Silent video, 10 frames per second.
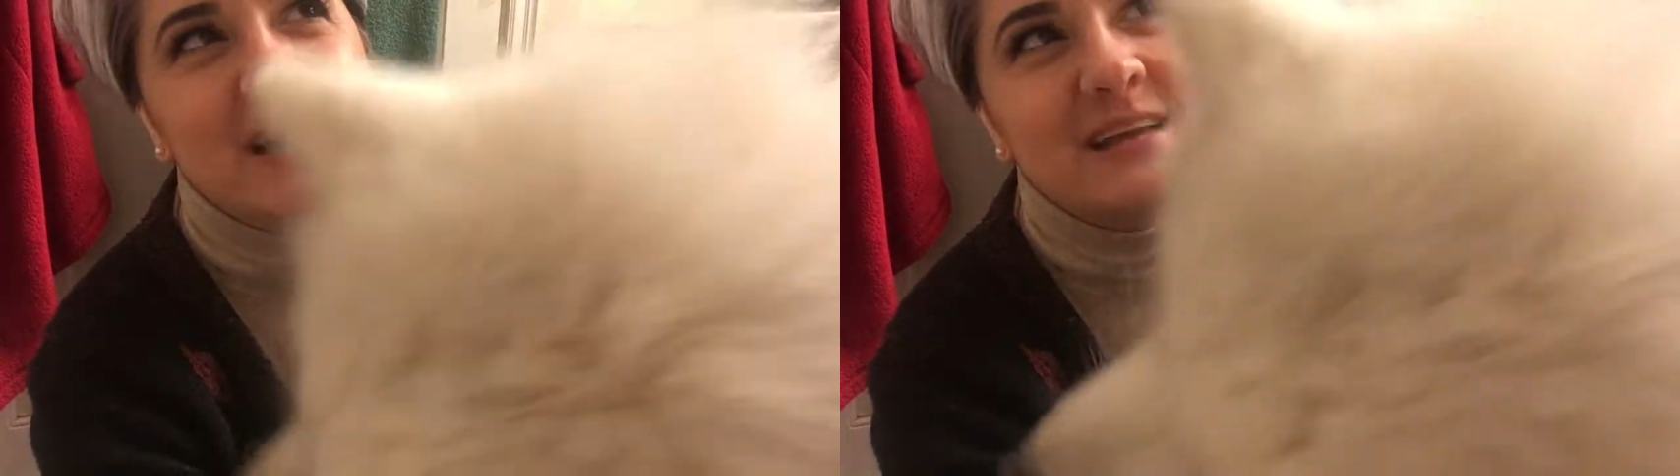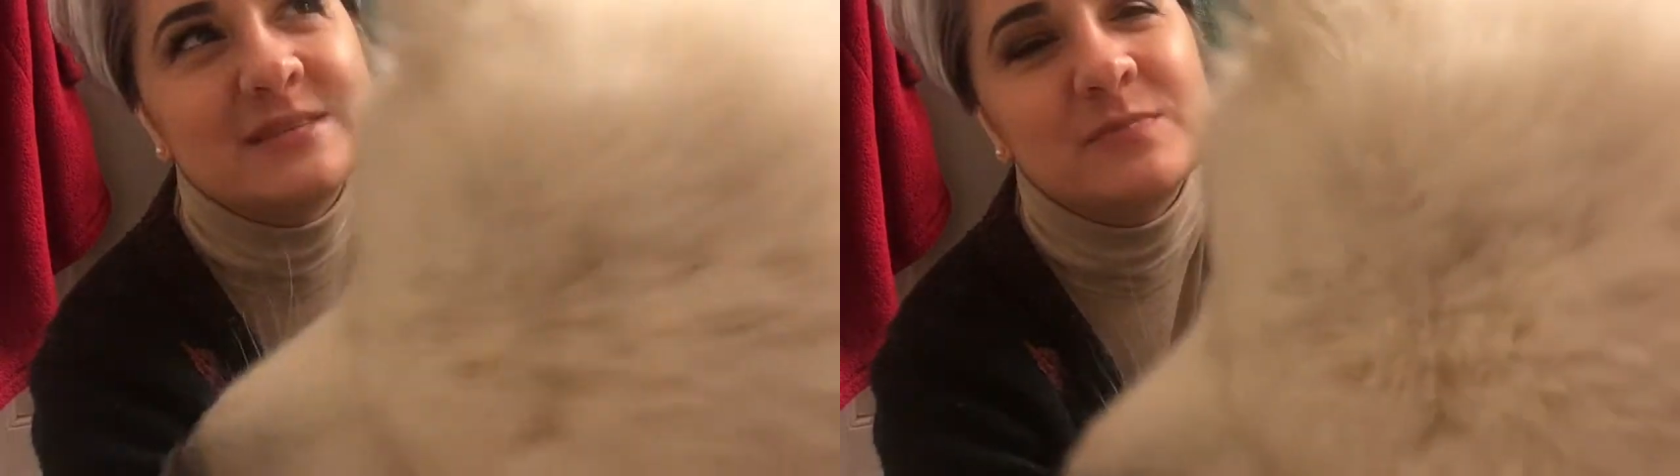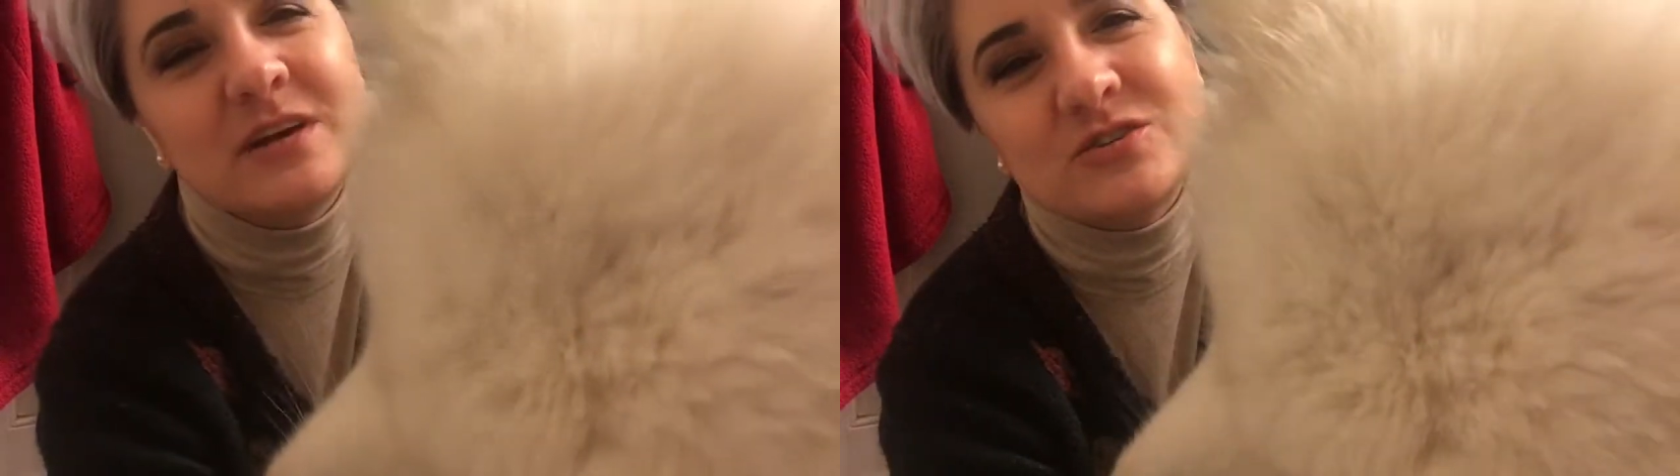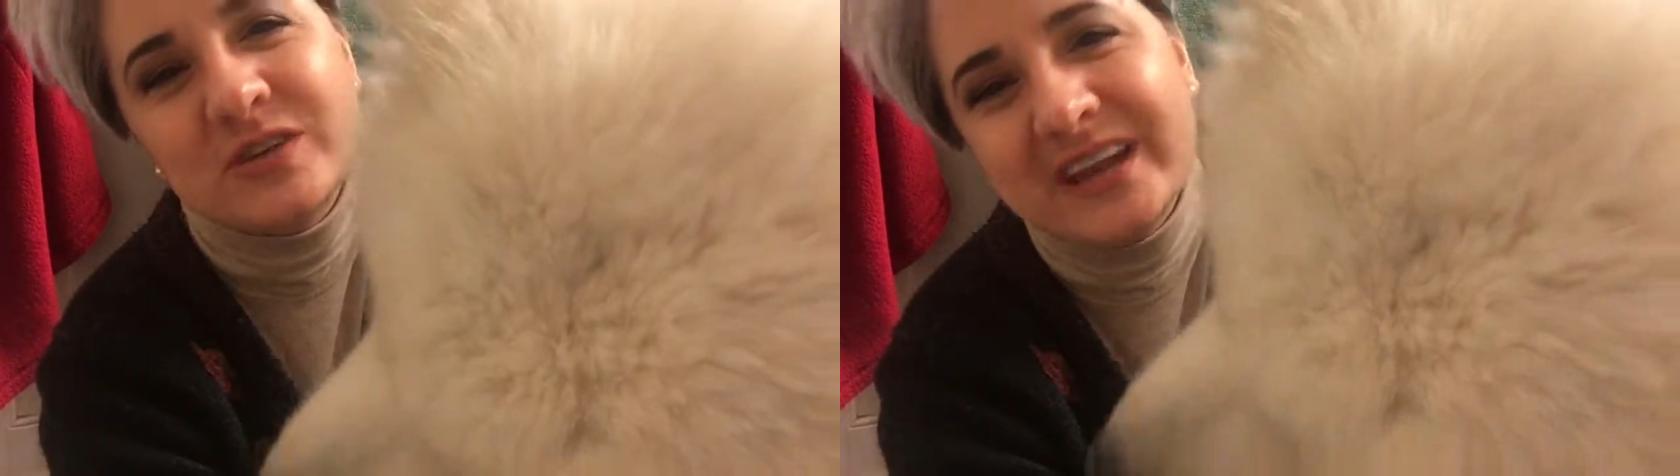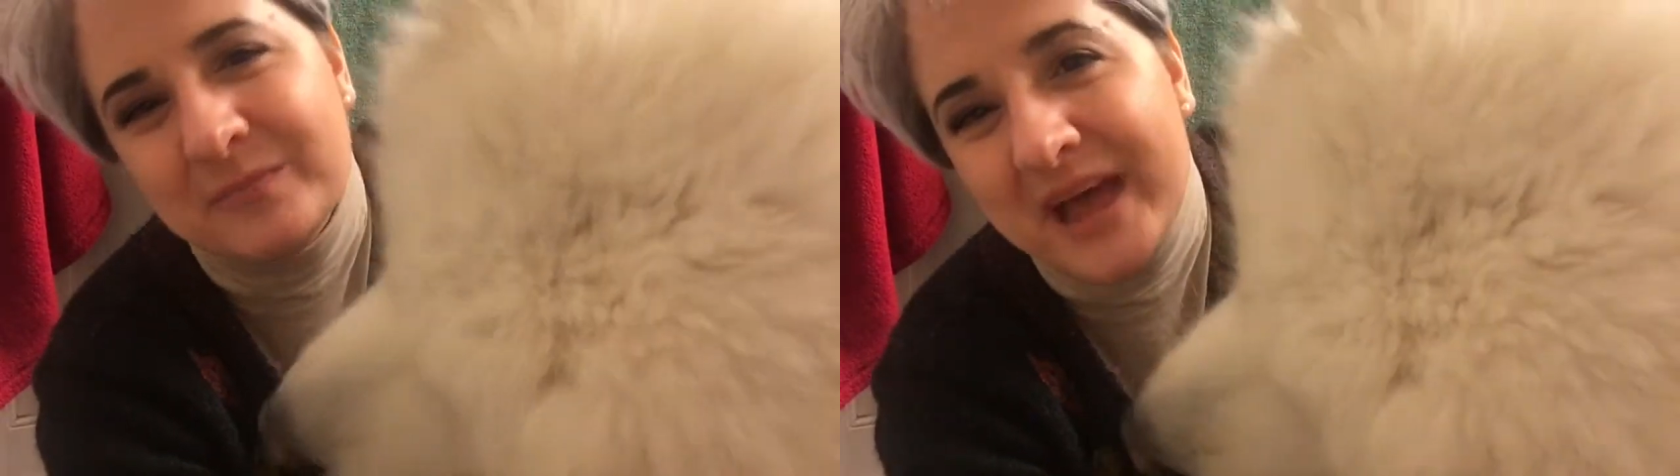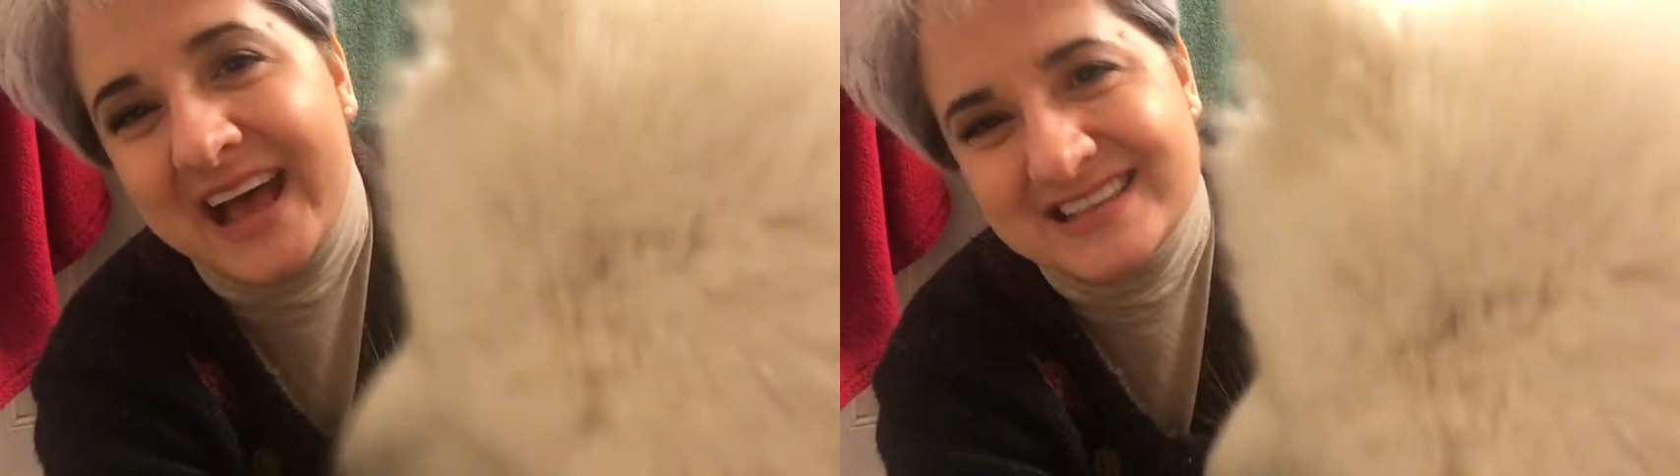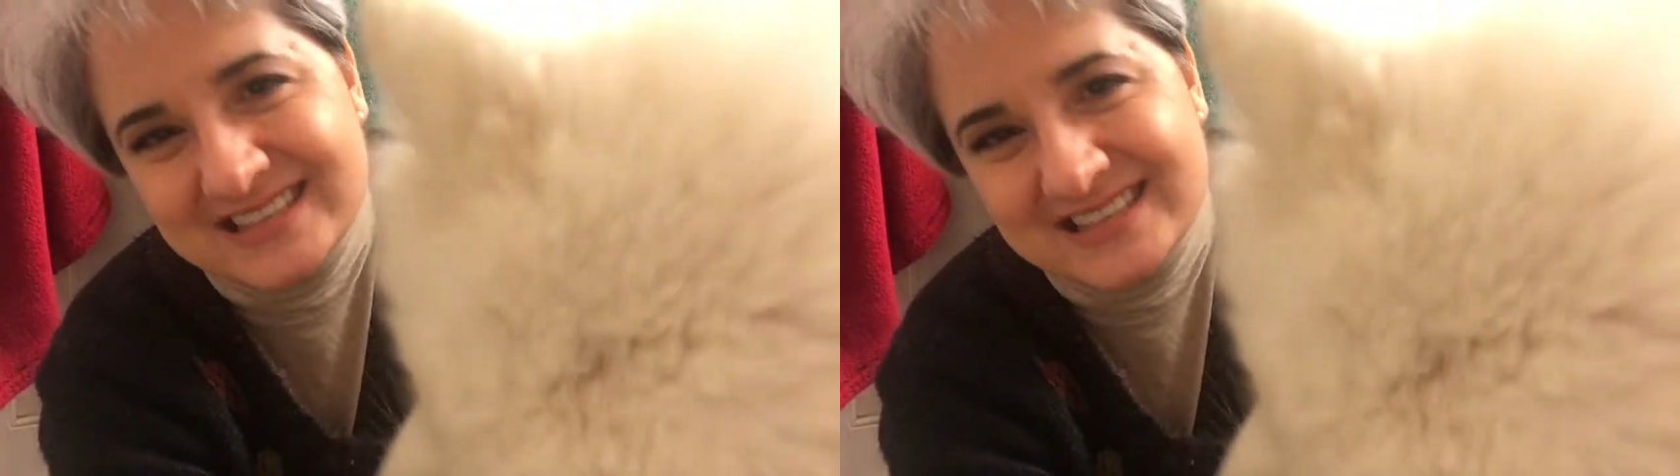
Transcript: as much or get him as